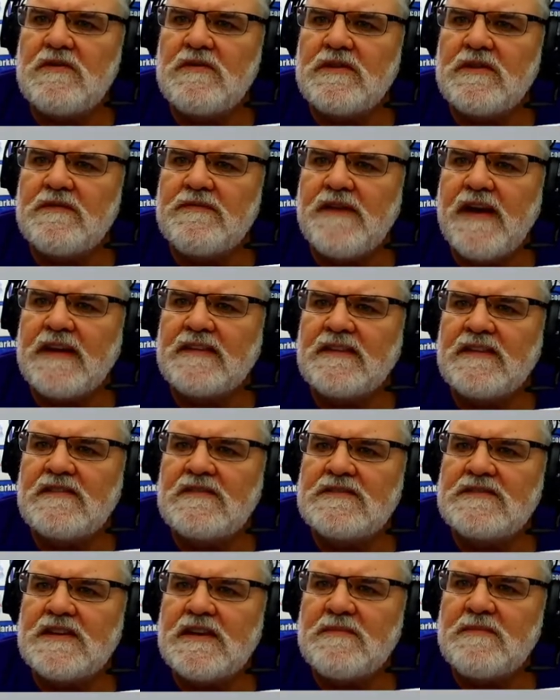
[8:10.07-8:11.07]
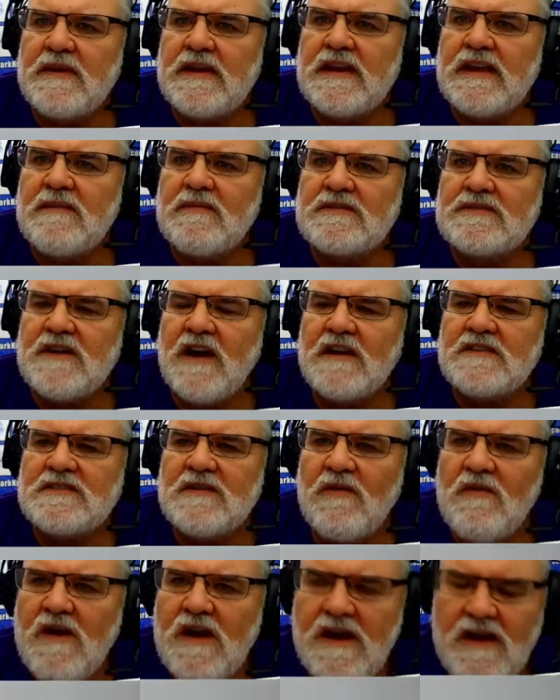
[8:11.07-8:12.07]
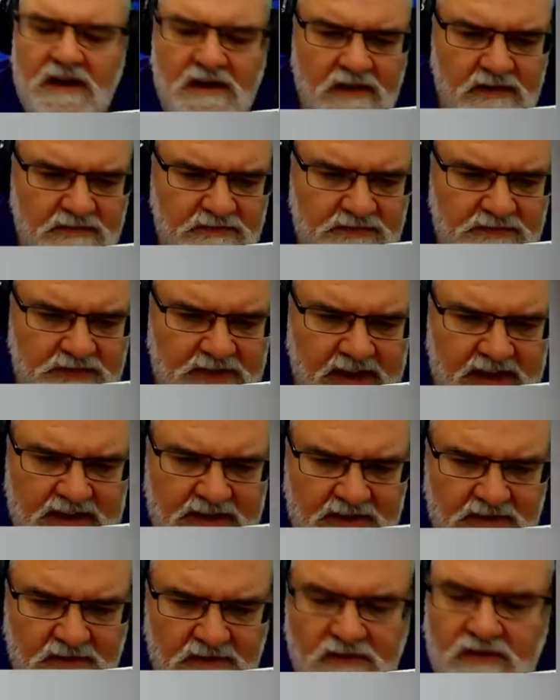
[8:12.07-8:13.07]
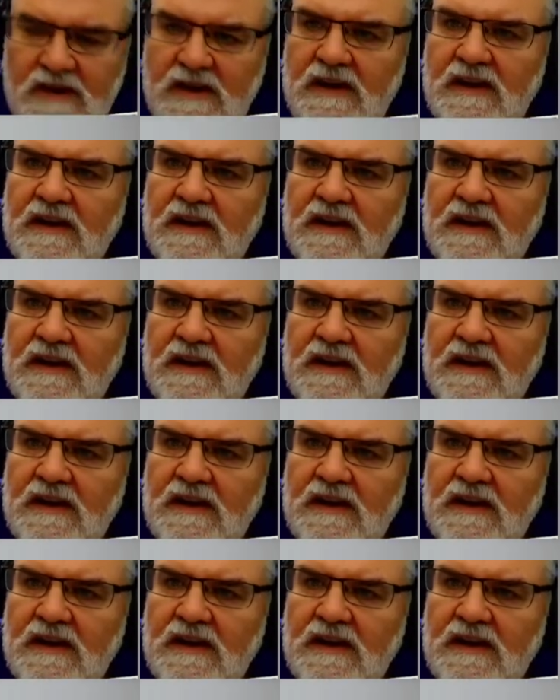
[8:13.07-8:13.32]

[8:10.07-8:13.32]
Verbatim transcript: and the fact that you said my name is awesome. Well, thank you.